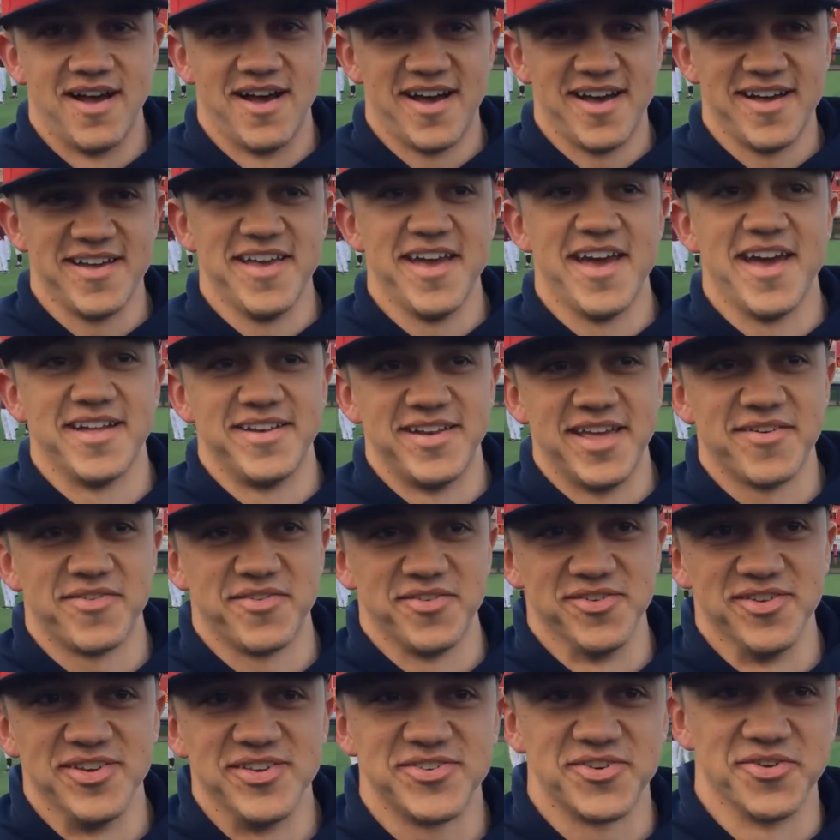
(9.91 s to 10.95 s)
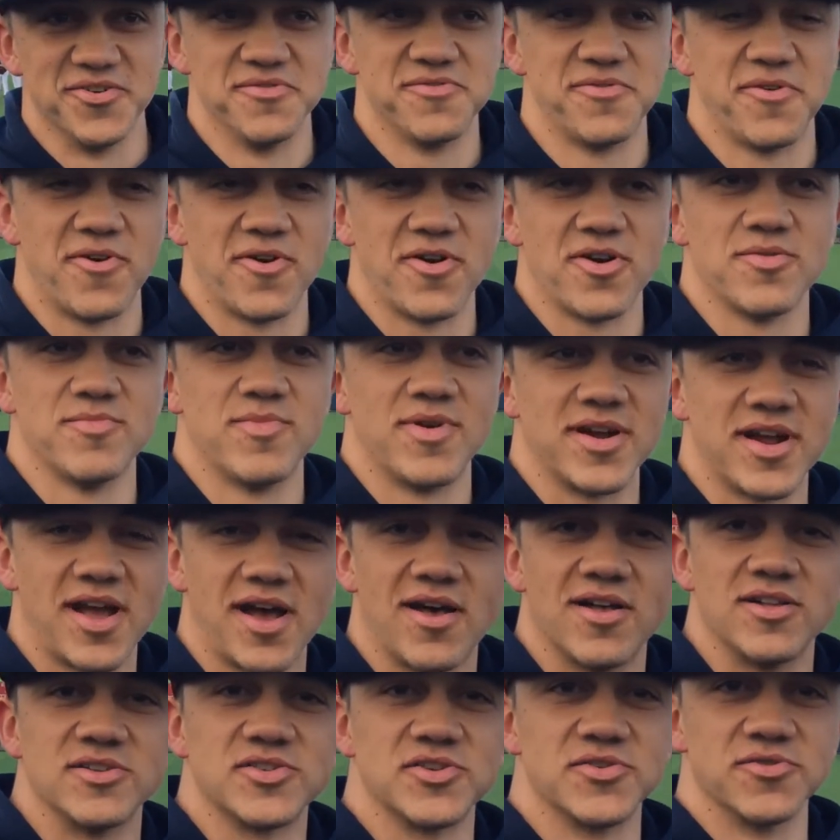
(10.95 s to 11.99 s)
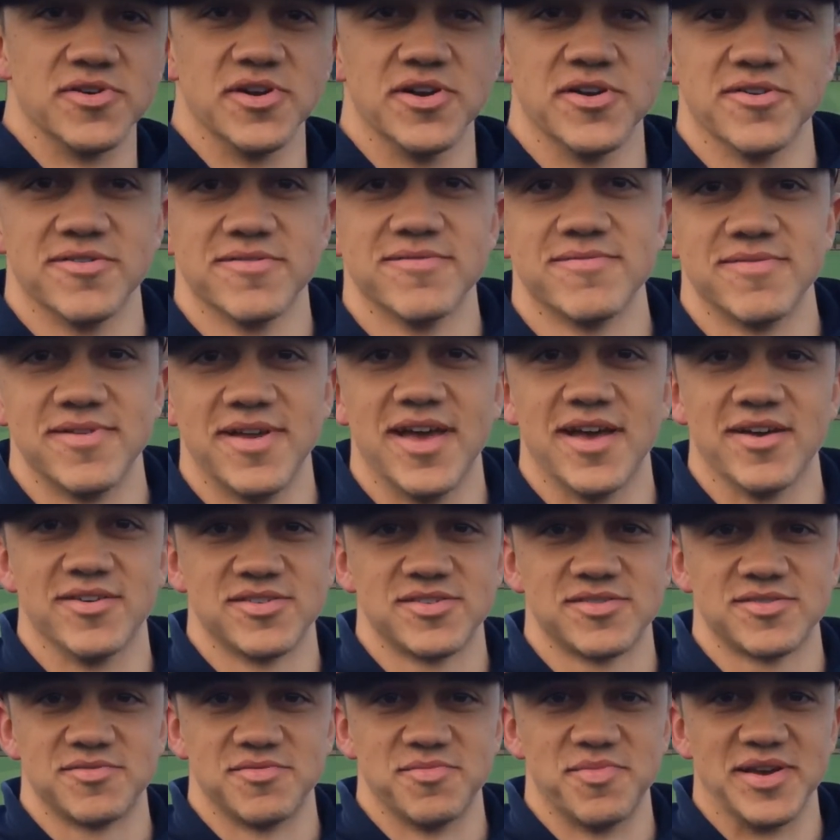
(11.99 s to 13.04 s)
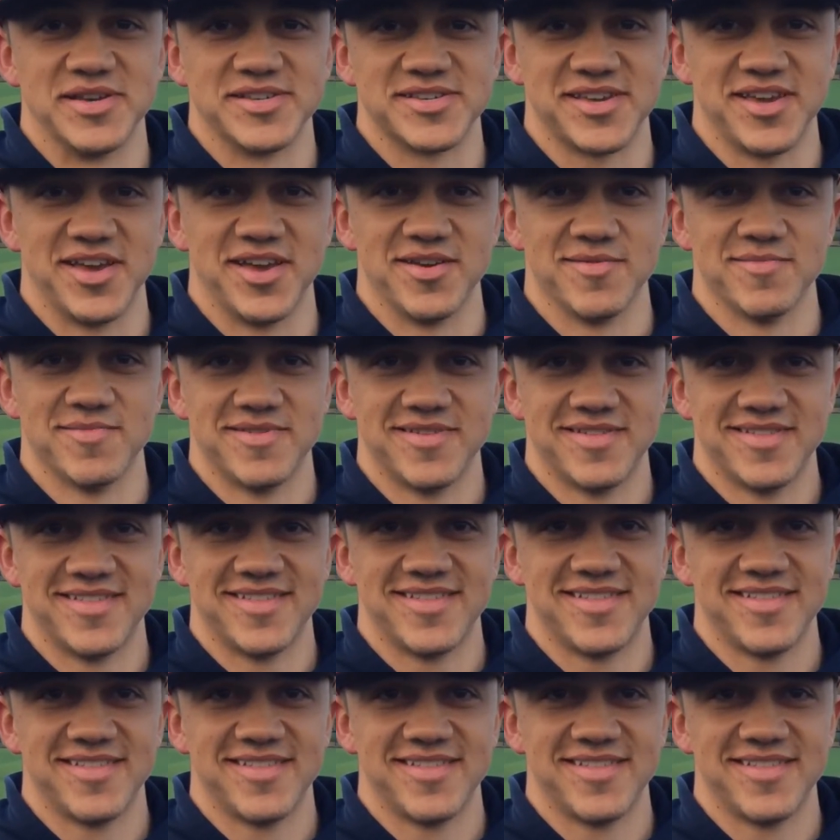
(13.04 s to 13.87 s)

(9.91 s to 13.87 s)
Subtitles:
Yeah, definitely so far in my college career. Yeah, it was the best game.